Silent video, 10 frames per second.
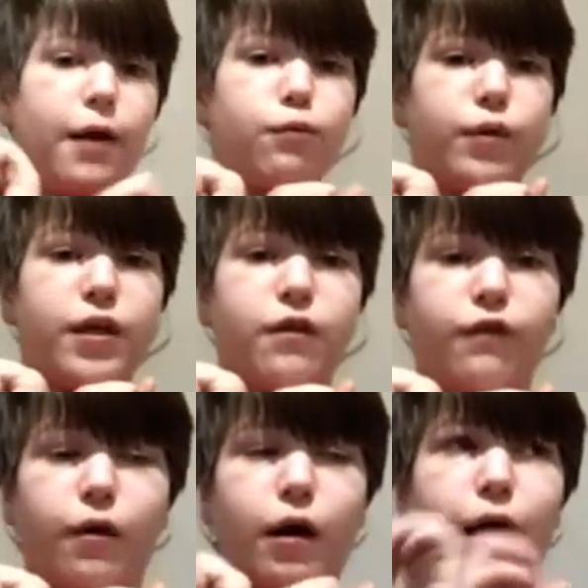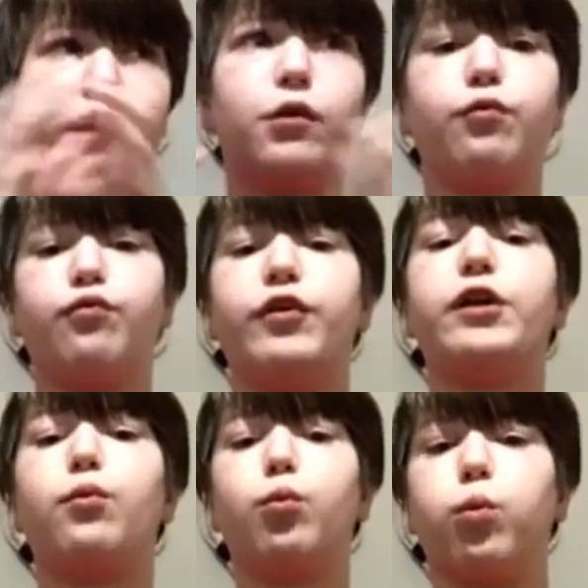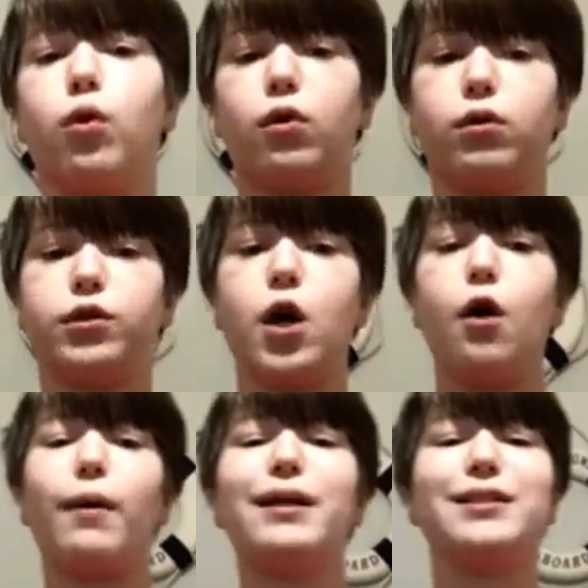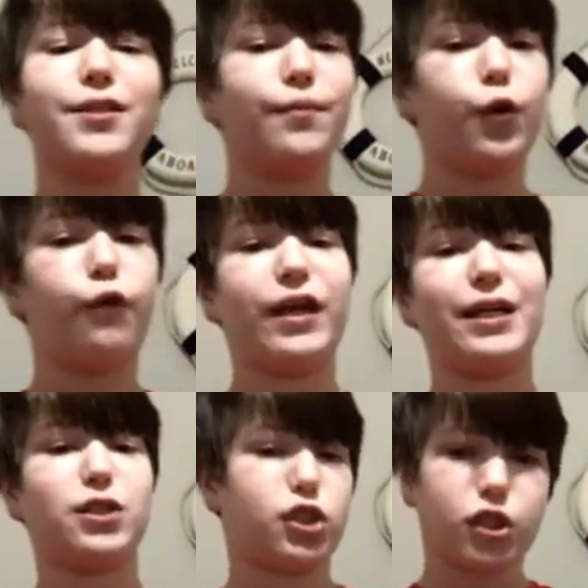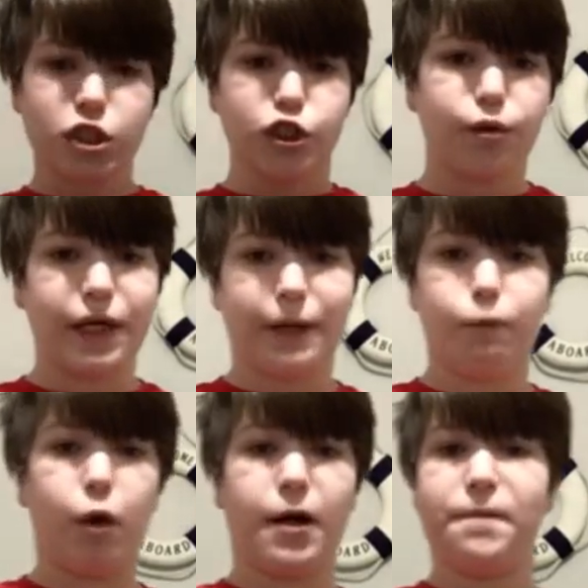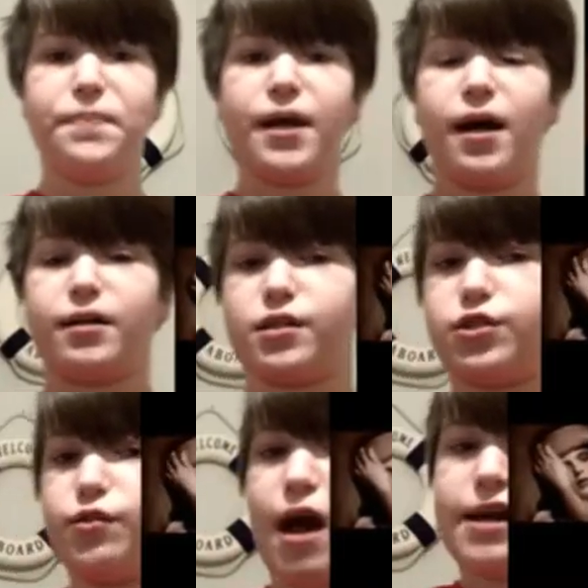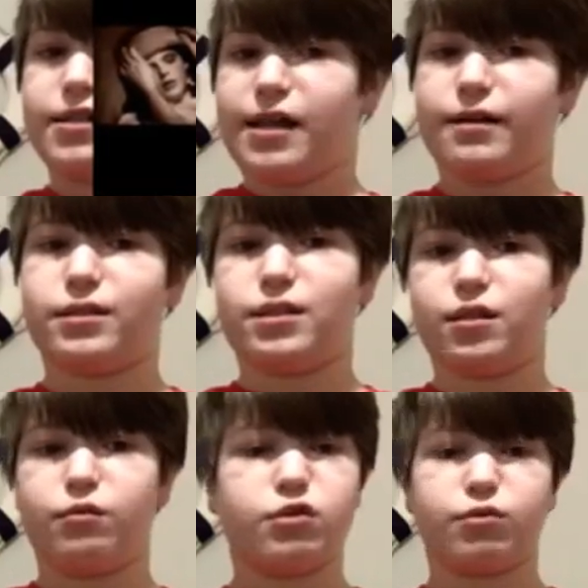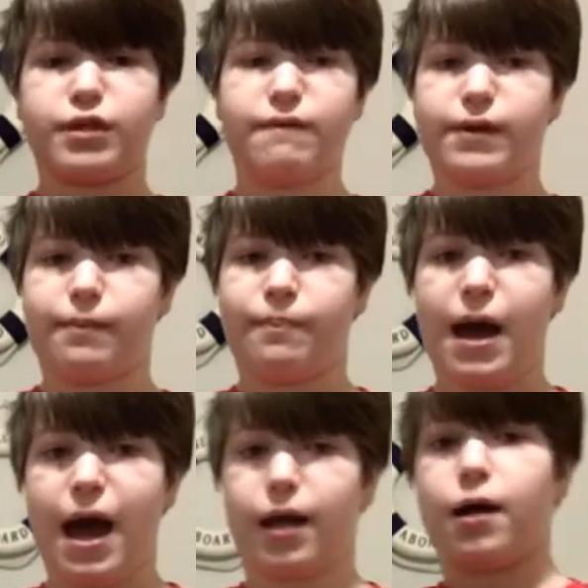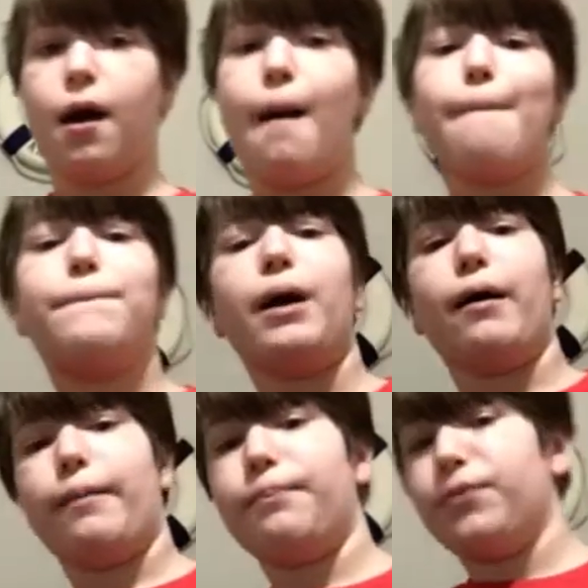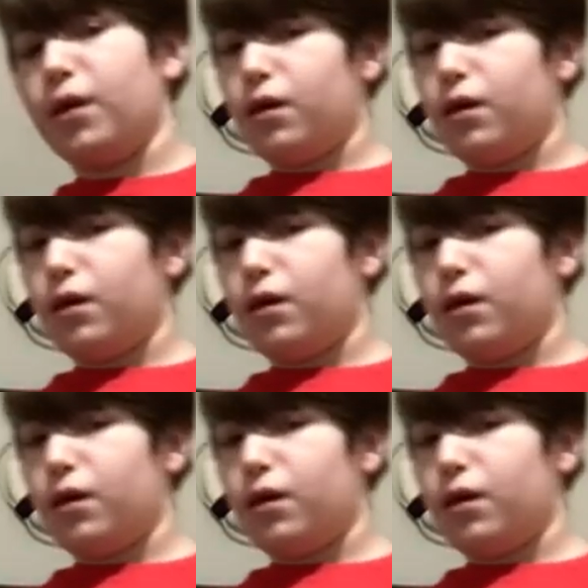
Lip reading: and a real world, whereas in the movie, it's just a dream. Well, unless you add in that scene, which we'll never get back. But